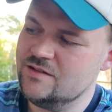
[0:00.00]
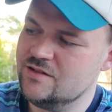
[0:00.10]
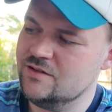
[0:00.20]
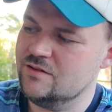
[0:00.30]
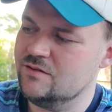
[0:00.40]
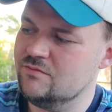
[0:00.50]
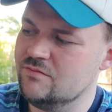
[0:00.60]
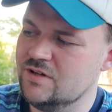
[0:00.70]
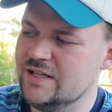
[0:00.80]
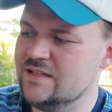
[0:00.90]
to
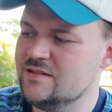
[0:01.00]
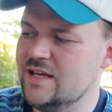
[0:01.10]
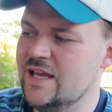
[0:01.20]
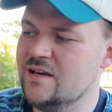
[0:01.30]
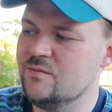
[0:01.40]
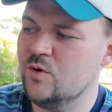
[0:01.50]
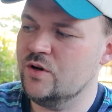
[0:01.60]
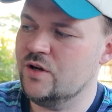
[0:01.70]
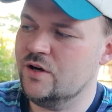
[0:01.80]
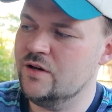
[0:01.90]
release heat and
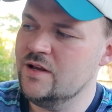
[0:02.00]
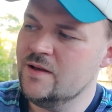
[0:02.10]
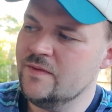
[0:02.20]
whatnot.